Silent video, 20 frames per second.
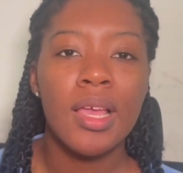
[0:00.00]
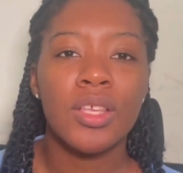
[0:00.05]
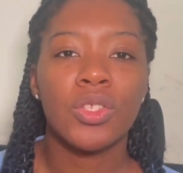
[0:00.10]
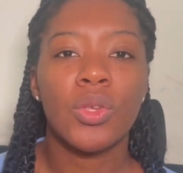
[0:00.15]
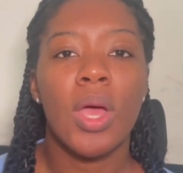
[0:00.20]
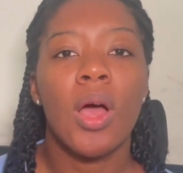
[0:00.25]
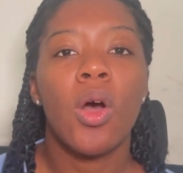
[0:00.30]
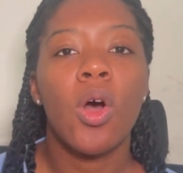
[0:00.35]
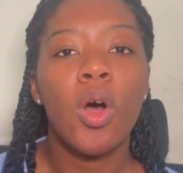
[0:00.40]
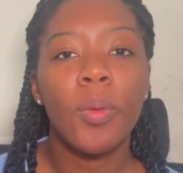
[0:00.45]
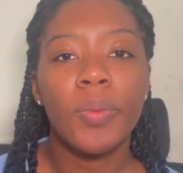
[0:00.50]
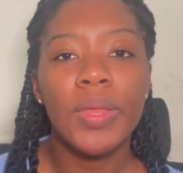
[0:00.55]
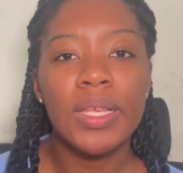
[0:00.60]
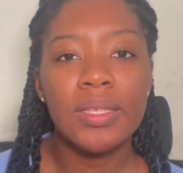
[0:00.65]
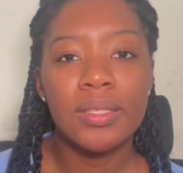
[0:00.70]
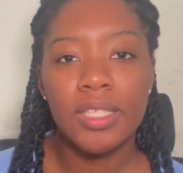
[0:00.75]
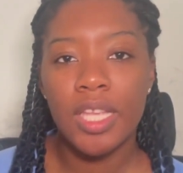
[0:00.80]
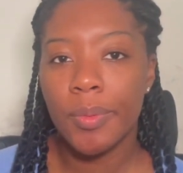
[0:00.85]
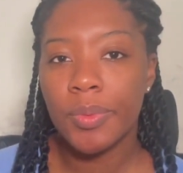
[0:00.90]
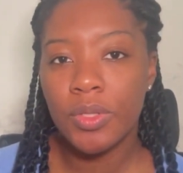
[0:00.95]
So I hope
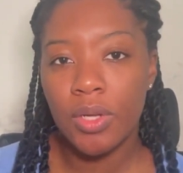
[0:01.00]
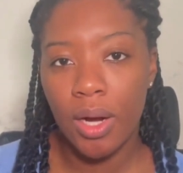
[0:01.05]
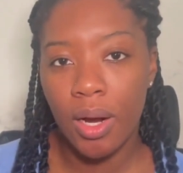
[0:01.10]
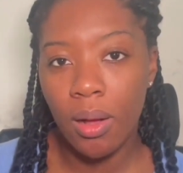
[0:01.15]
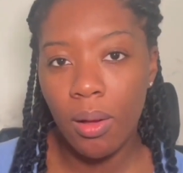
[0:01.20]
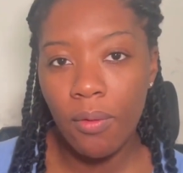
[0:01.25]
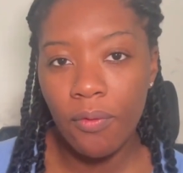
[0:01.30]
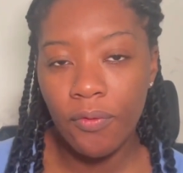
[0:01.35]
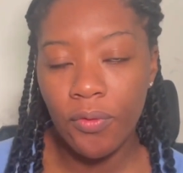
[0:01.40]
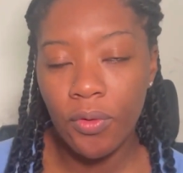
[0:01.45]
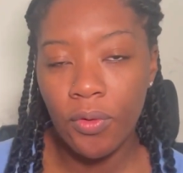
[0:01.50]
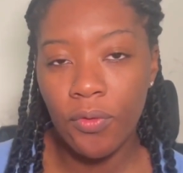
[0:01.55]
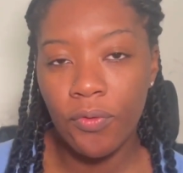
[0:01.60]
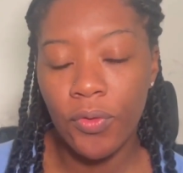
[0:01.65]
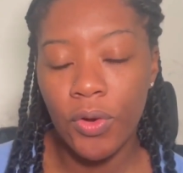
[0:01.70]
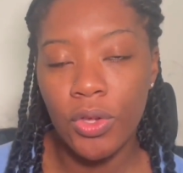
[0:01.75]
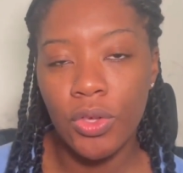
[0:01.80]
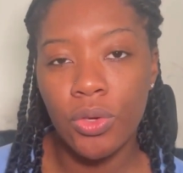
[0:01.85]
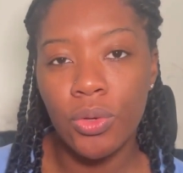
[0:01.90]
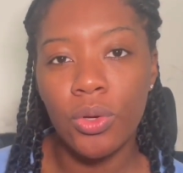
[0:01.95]
these tips are helpful
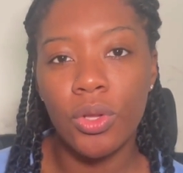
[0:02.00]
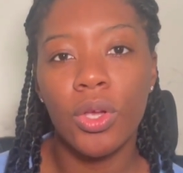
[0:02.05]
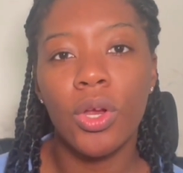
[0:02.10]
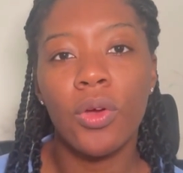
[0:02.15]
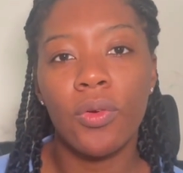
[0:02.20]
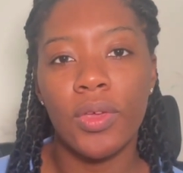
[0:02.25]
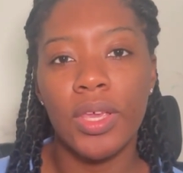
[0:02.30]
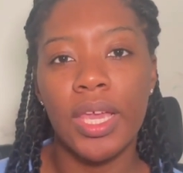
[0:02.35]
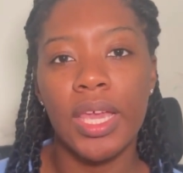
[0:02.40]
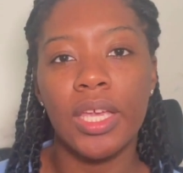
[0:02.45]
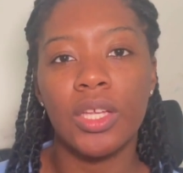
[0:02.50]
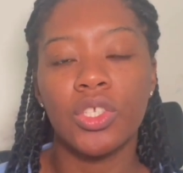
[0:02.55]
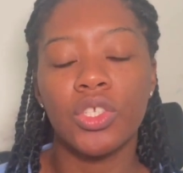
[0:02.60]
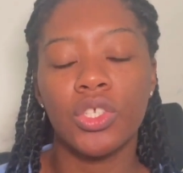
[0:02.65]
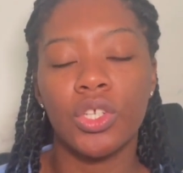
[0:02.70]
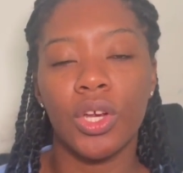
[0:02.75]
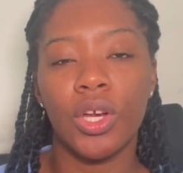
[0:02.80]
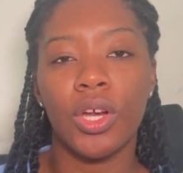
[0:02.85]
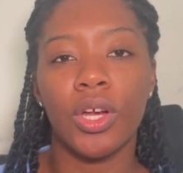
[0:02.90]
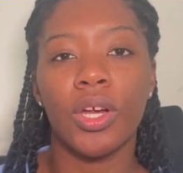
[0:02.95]
for you to
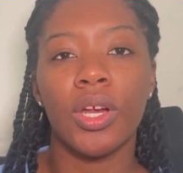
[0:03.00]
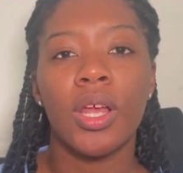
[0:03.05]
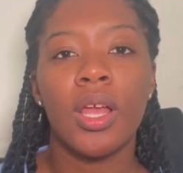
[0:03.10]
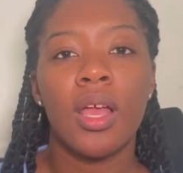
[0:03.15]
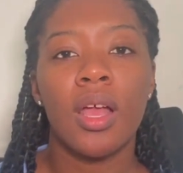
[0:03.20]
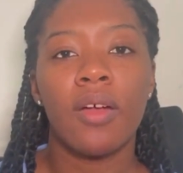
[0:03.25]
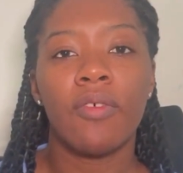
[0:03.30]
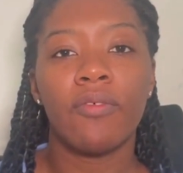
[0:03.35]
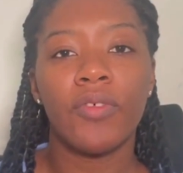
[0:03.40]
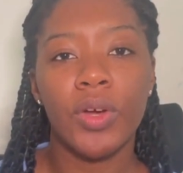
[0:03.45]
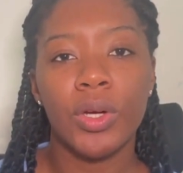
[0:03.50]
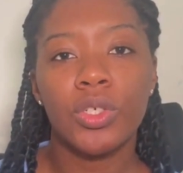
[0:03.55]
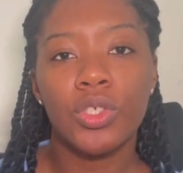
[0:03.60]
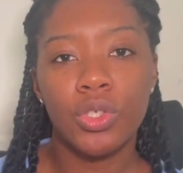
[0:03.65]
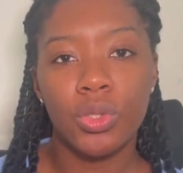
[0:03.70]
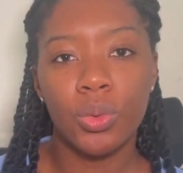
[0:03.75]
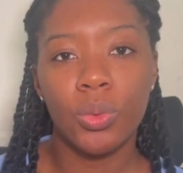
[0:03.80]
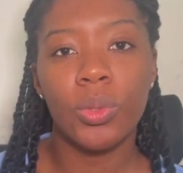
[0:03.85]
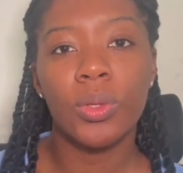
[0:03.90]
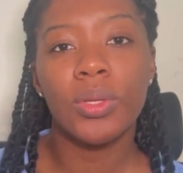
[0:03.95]
create your
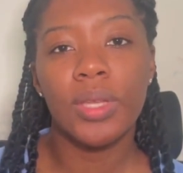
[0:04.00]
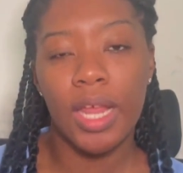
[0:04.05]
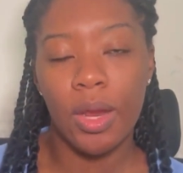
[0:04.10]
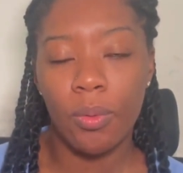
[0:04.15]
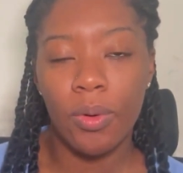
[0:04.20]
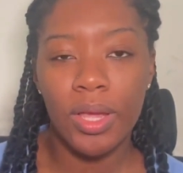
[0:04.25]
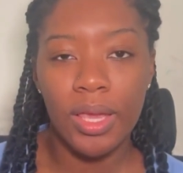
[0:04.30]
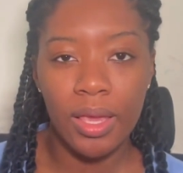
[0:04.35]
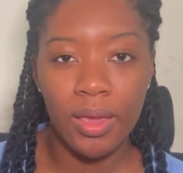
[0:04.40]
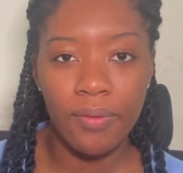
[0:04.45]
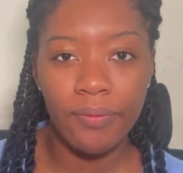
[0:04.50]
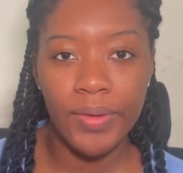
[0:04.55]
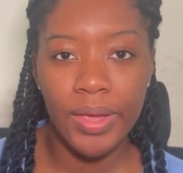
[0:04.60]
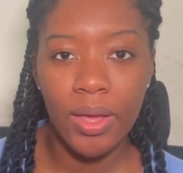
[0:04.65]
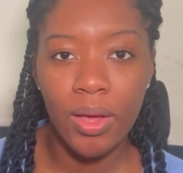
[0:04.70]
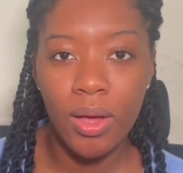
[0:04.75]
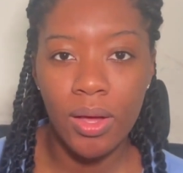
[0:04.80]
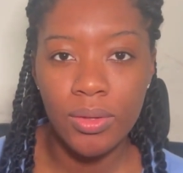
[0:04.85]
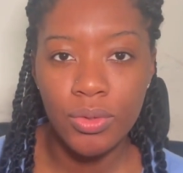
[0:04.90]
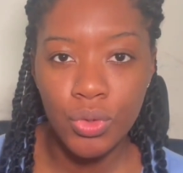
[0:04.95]
virtual networking
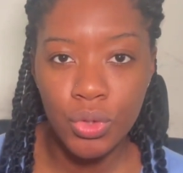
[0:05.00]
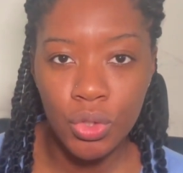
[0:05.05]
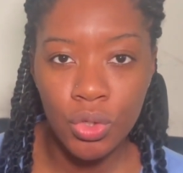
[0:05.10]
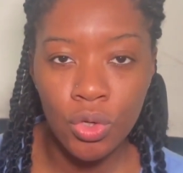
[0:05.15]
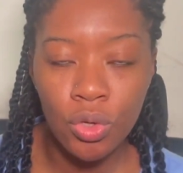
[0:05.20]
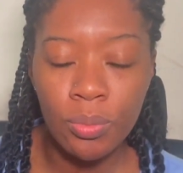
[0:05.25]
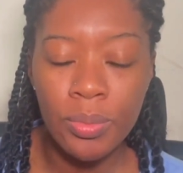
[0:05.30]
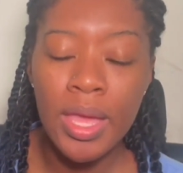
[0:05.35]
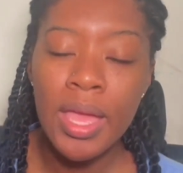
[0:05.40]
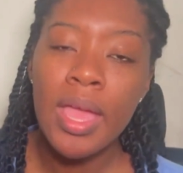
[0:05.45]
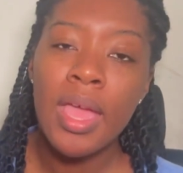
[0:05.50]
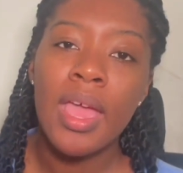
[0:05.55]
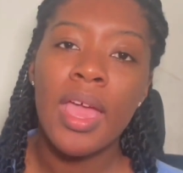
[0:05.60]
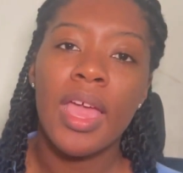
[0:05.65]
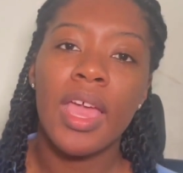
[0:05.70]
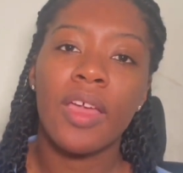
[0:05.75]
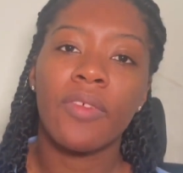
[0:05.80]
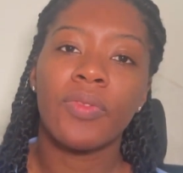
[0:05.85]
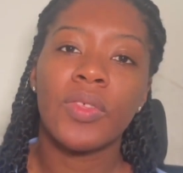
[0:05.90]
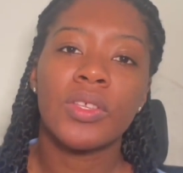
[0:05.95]
event on Zoom.
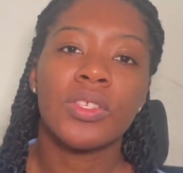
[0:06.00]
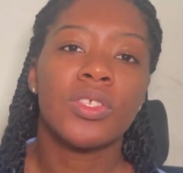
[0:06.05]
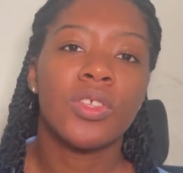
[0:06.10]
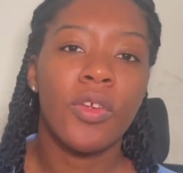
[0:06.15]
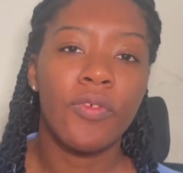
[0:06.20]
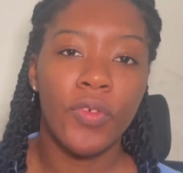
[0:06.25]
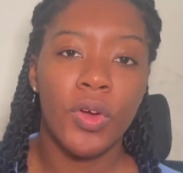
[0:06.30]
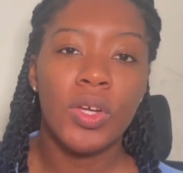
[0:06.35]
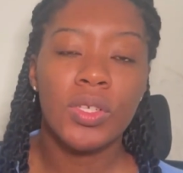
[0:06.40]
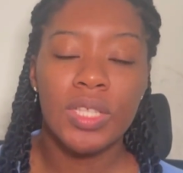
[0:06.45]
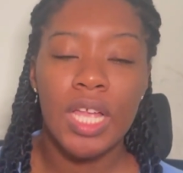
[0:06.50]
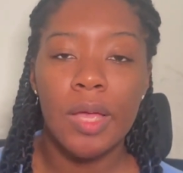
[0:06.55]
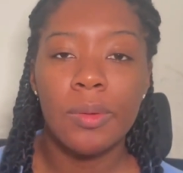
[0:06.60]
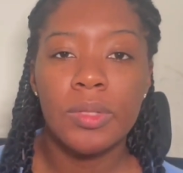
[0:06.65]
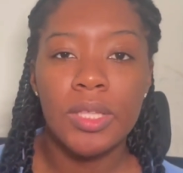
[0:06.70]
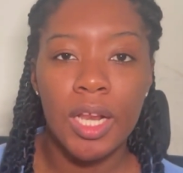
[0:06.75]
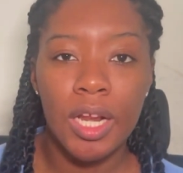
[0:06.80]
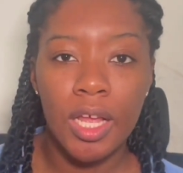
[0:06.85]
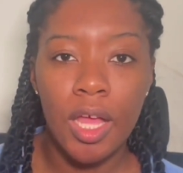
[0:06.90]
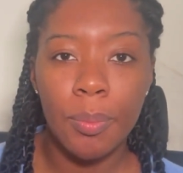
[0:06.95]
If this is your first time
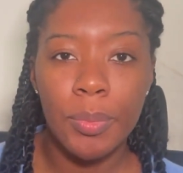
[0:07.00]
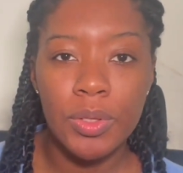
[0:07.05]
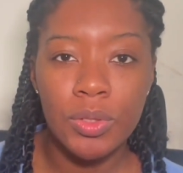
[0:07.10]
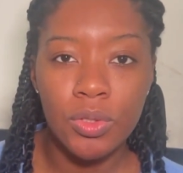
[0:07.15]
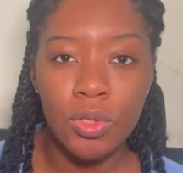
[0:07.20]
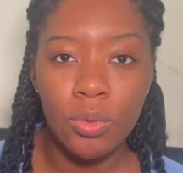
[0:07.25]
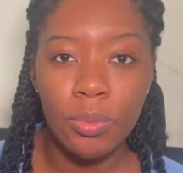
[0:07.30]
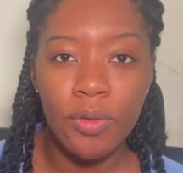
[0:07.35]
setting up a Zoom